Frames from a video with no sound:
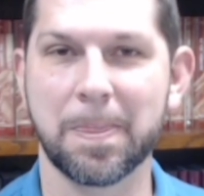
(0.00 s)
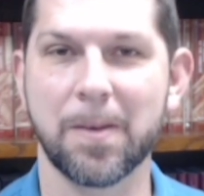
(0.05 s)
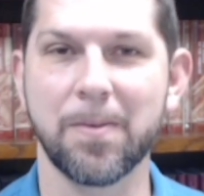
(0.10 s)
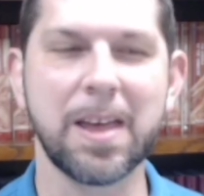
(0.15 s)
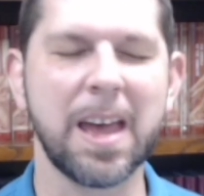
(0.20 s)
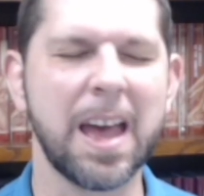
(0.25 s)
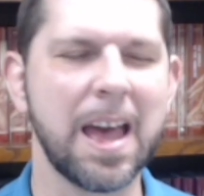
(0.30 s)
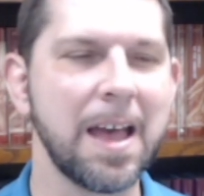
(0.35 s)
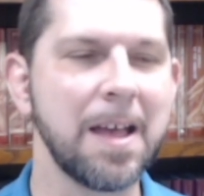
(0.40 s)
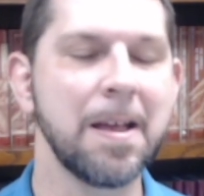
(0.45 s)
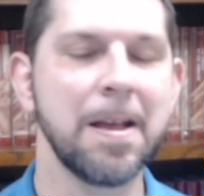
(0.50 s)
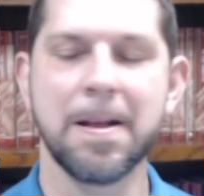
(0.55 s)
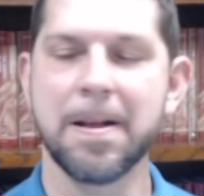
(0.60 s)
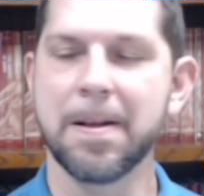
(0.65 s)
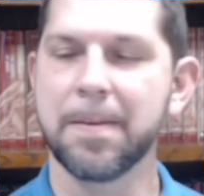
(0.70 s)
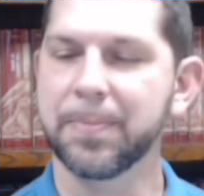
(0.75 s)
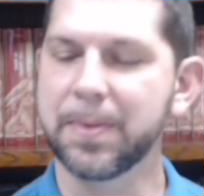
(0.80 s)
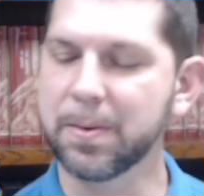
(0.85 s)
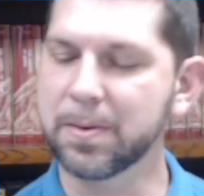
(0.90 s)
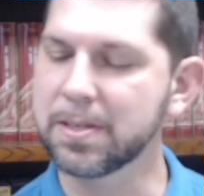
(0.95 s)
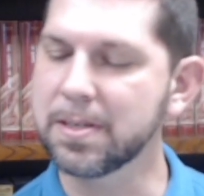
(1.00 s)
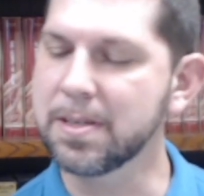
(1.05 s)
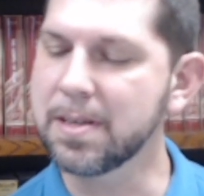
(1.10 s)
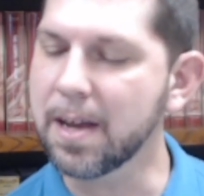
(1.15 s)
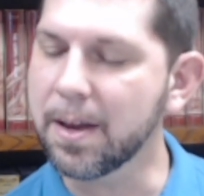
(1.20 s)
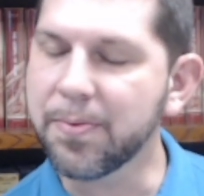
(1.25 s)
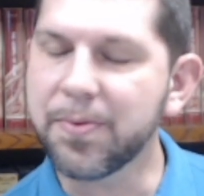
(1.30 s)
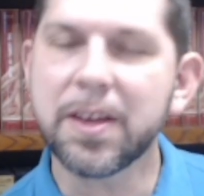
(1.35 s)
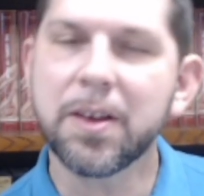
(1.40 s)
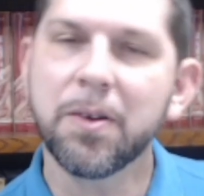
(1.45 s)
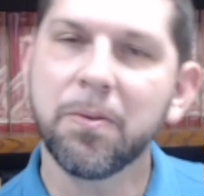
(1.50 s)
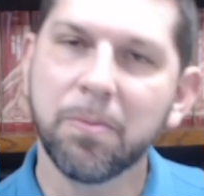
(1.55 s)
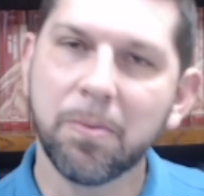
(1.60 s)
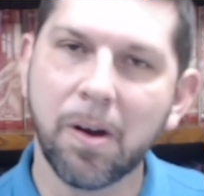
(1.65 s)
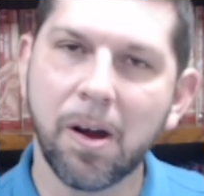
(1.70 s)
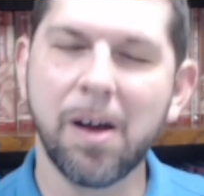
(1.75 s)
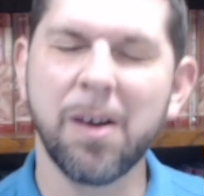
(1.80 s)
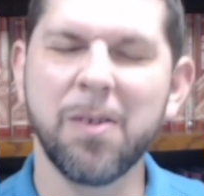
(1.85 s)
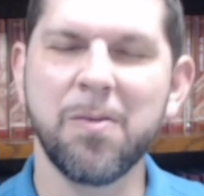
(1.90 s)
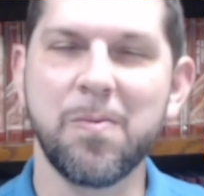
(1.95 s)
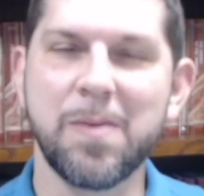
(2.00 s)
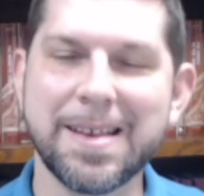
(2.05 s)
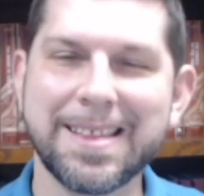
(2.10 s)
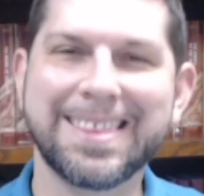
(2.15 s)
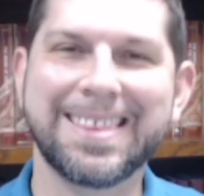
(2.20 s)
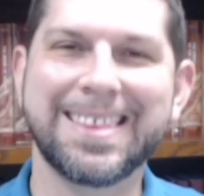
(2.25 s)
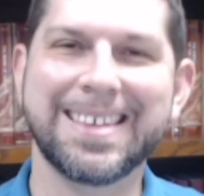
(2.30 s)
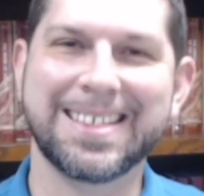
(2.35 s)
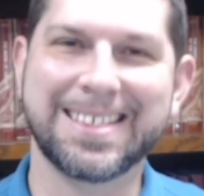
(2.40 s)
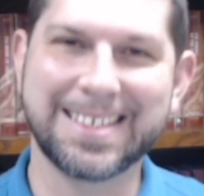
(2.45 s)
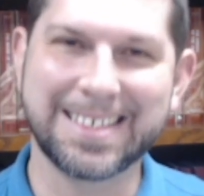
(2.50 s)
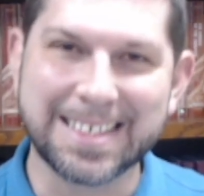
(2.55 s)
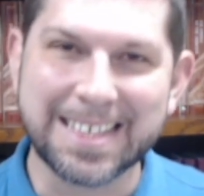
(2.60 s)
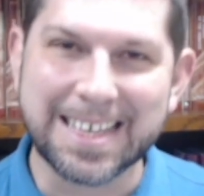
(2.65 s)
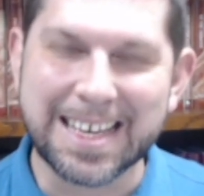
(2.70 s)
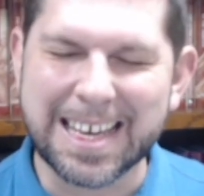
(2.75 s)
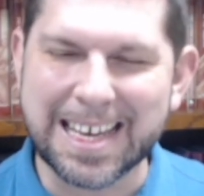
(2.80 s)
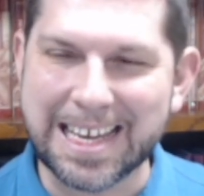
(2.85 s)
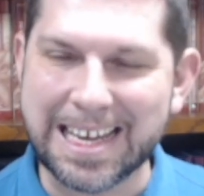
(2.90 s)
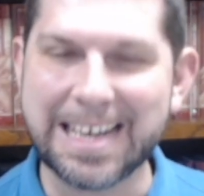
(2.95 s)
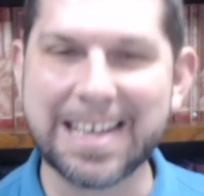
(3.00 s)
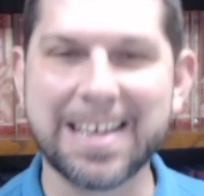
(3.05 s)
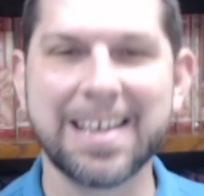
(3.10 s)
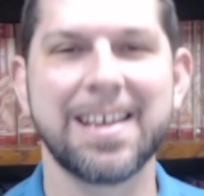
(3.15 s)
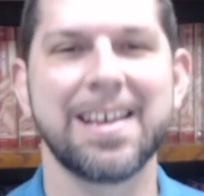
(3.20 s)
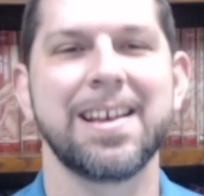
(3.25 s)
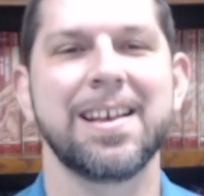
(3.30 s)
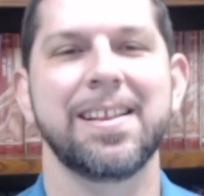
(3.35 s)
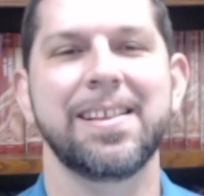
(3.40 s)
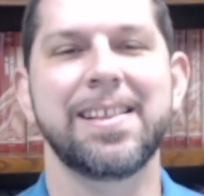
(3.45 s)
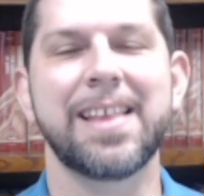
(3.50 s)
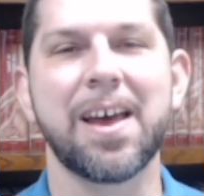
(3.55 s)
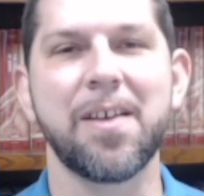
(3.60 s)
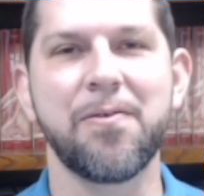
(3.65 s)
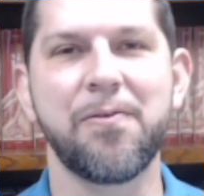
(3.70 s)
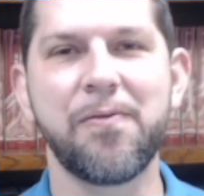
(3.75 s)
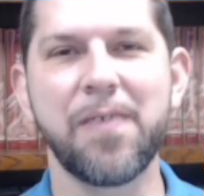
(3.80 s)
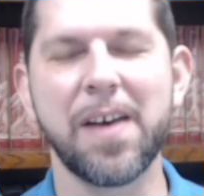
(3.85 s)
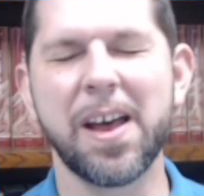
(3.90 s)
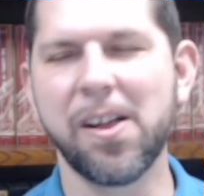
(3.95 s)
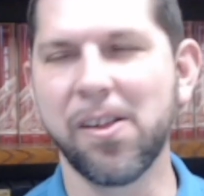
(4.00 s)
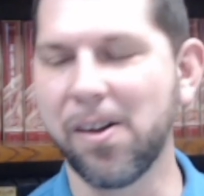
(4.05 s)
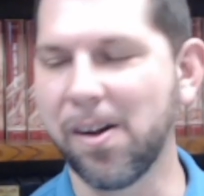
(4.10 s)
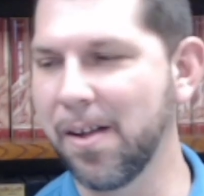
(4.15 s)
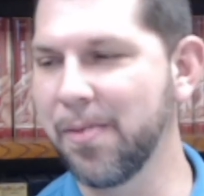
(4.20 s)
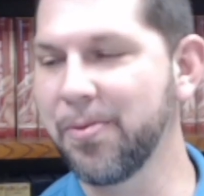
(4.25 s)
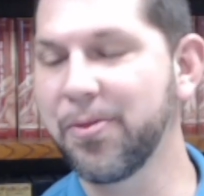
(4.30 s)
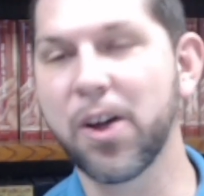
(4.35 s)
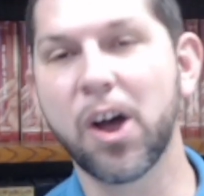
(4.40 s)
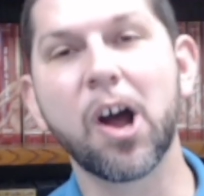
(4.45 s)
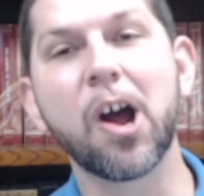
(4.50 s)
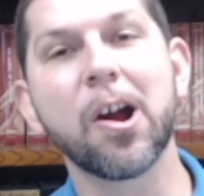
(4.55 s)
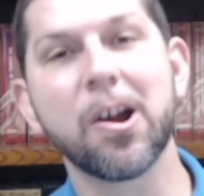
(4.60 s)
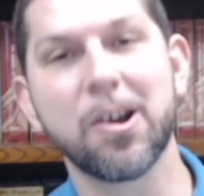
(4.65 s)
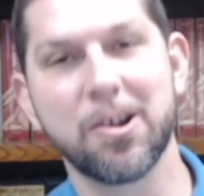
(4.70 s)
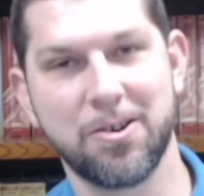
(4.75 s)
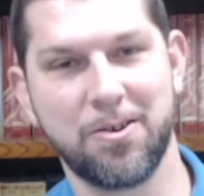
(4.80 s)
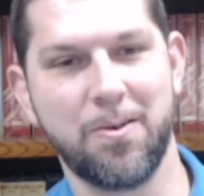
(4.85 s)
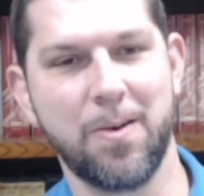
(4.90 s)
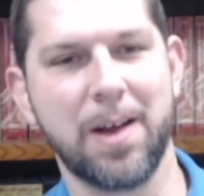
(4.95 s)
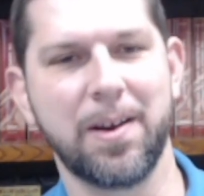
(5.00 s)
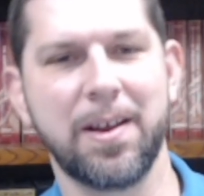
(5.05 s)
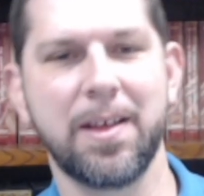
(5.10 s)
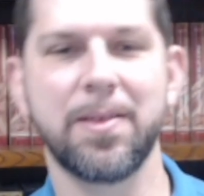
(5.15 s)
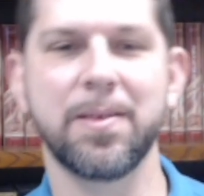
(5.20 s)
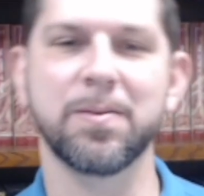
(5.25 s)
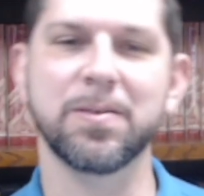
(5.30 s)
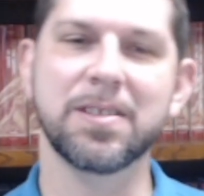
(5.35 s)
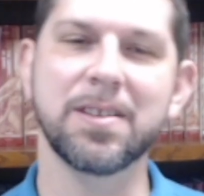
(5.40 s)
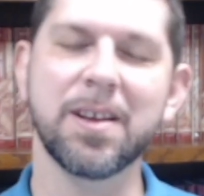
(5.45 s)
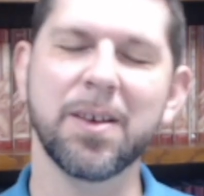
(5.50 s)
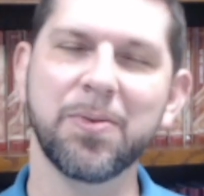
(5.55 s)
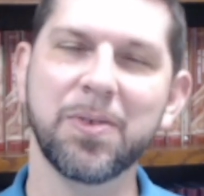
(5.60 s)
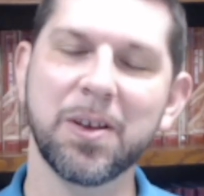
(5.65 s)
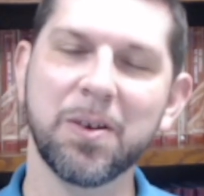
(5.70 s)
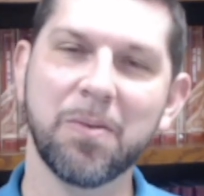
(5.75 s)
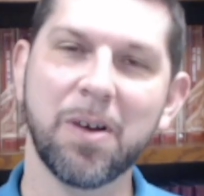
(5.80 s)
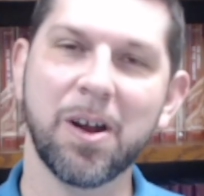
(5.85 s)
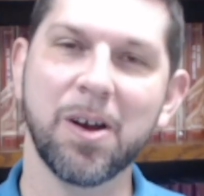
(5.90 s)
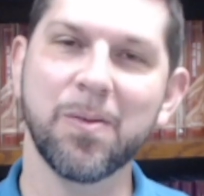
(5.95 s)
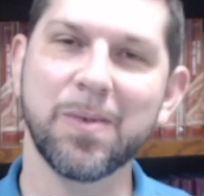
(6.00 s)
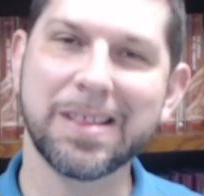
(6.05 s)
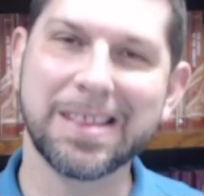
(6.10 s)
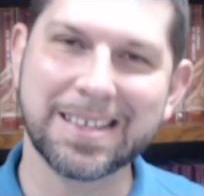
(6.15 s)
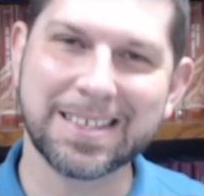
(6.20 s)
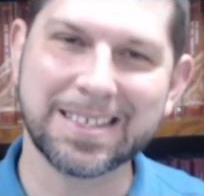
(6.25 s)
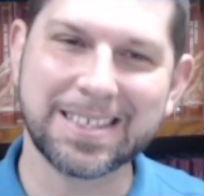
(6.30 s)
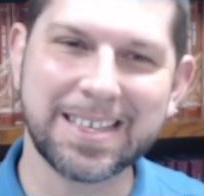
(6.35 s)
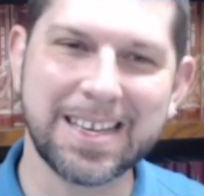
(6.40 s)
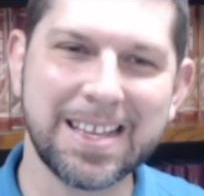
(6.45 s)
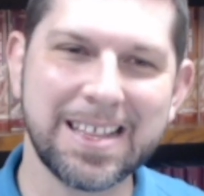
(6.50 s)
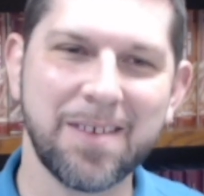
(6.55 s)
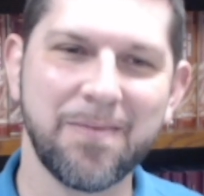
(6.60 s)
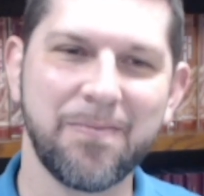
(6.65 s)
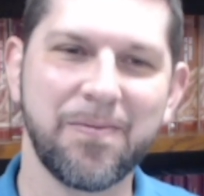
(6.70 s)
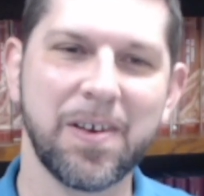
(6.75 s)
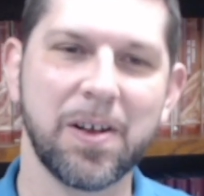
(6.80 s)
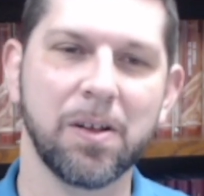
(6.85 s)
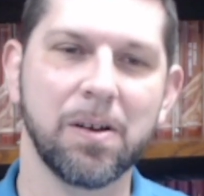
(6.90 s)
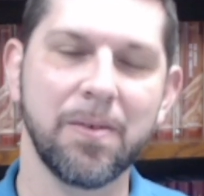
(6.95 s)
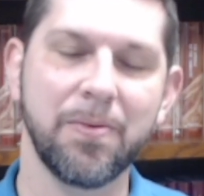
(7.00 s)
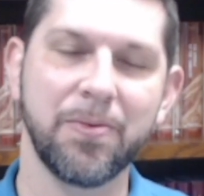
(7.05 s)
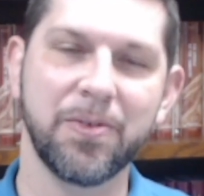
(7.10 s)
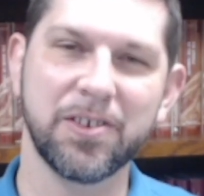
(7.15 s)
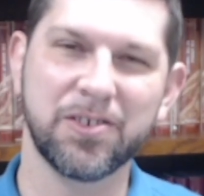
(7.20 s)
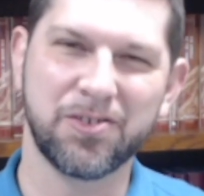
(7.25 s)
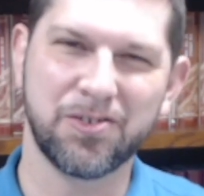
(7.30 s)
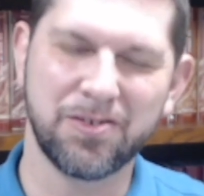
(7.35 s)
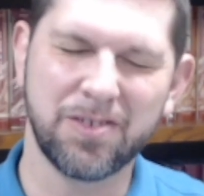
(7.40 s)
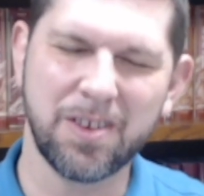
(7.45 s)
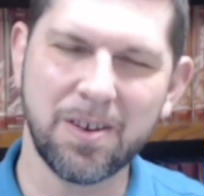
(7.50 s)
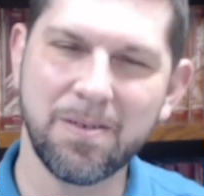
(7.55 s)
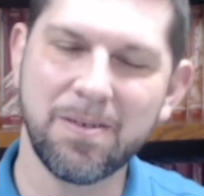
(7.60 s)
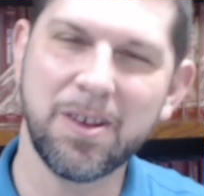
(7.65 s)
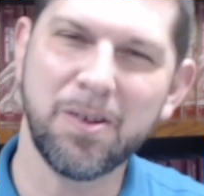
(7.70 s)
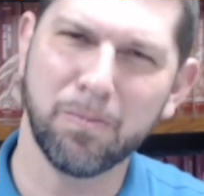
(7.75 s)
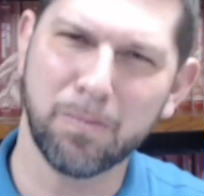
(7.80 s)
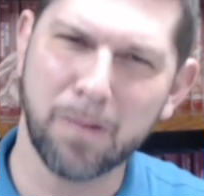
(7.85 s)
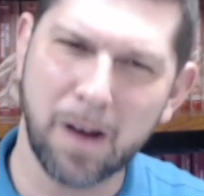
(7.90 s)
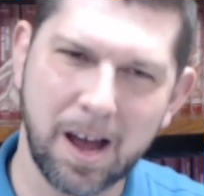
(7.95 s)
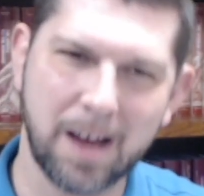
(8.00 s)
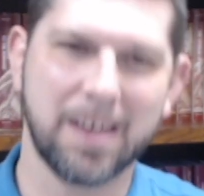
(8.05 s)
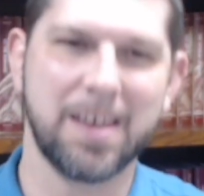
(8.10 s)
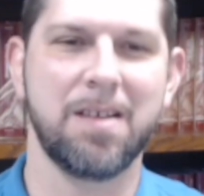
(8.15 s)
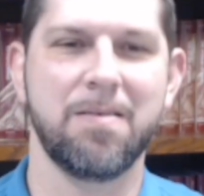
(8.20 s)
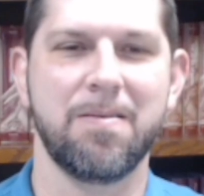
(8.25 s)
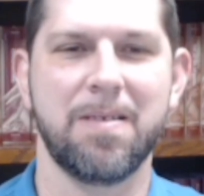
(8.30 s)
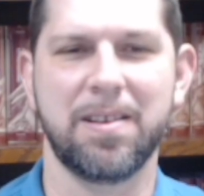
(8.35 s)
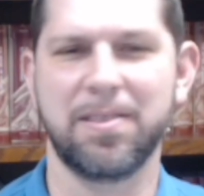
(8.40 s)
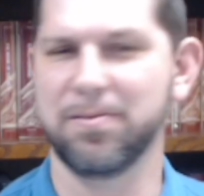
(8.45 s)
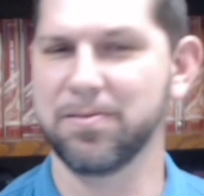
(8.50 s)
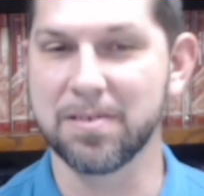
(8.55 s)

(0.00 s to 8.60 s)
Okay? There was nothing wrong with the seed that fell on the hard ground, and there was nothing wrong with the seed that fell on the stony, rocky ground.